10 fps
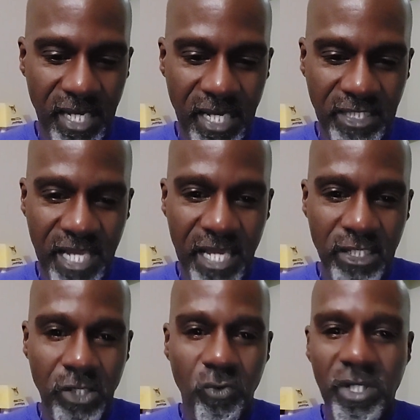is that
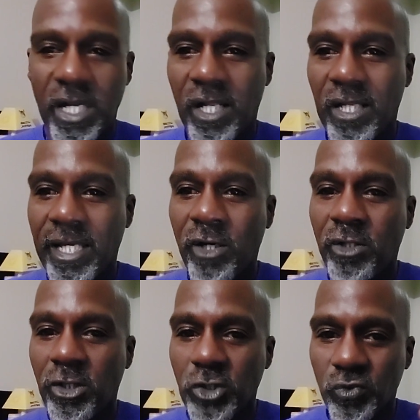you want to click on
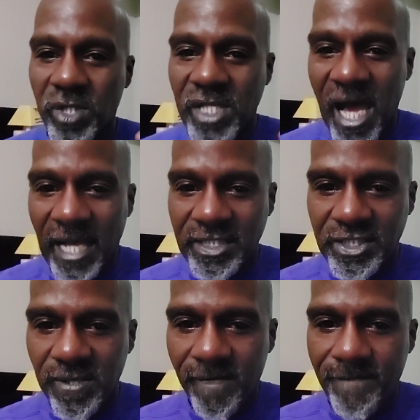those 3 dots.